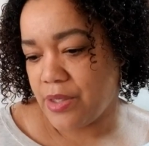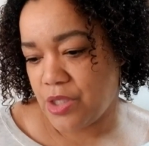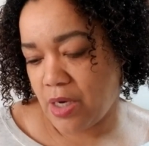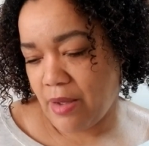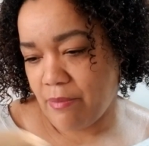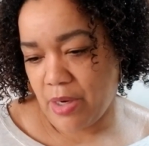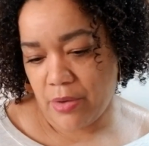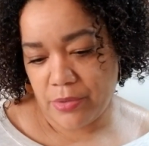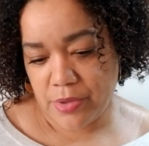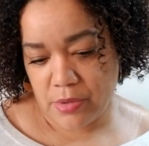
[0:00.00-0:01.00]
should have my
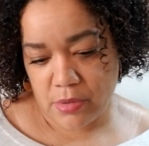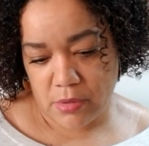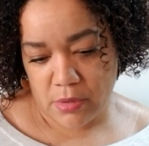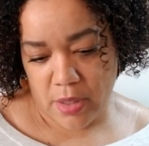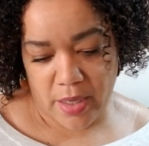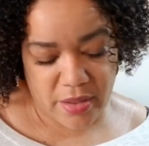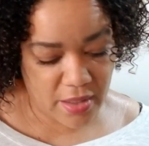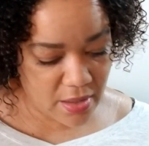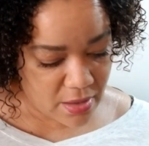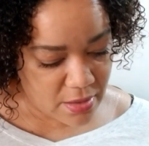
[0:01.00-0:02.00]
notes. I
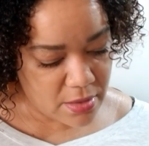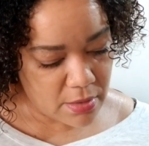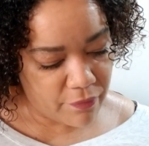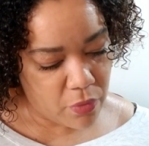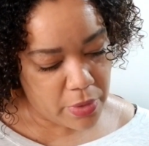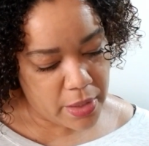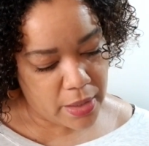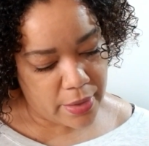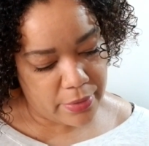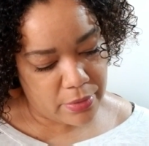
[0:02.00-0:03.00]
think this is a 40 count.